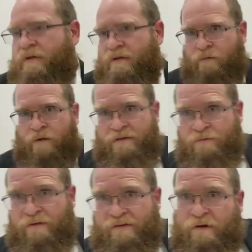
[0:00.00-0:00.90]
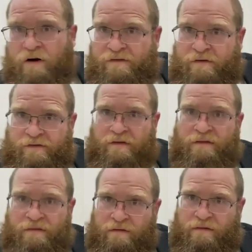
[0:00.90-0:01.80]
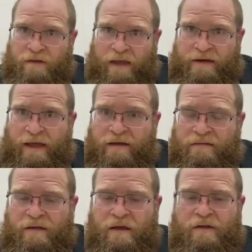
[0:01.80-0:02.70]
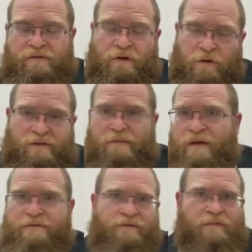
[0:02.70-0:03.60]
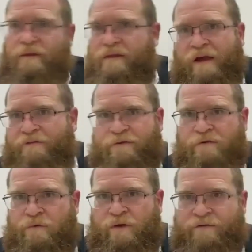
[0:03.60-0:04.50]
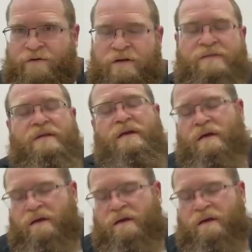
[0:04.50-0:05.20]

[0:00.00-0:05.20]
Once three stars are seen at night, so he goes to the mikveh in the middle of the afternoon, whatever it is,